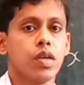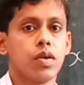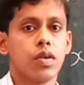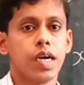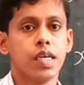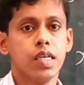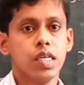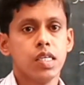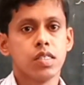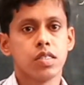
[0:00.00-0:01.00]
Alright.
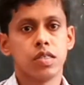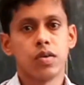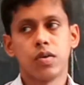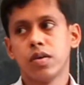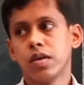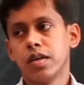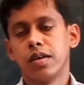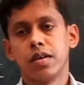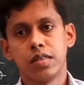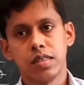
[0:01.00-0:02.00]
So,